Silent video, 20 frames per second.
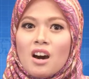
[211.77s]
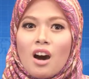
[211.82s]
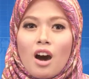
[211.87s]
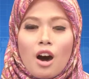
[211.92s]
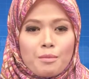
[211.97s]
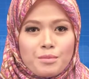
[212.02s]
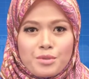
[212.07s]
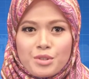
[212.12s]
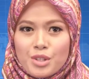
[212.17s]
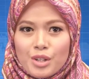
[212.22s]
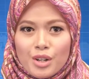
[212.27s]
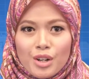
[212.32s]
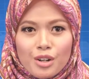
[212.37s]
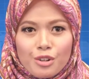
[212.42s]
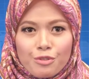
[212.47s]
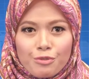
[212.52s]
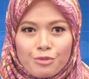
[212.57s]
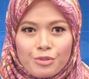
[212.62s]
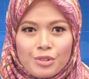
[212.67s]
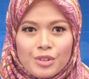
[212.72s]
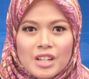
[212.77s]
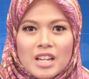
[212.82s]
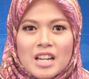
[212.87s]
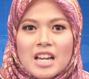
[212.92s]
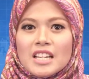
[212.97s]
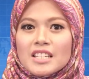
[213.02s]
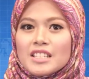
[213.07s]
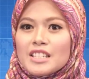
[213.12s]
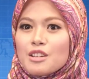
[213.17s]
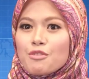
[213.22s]
observed,
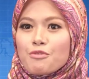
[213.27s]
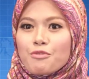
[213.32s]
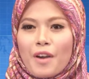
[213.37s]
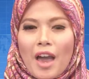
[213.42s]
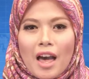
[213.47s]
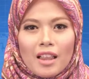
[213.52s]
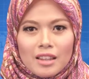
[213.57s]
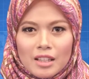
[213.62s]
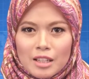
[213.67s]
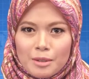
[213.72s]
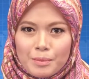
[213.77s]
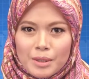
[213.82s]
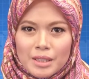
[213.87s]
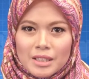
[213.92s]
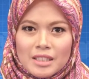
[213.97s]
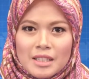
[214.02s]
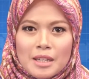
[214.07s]
developed,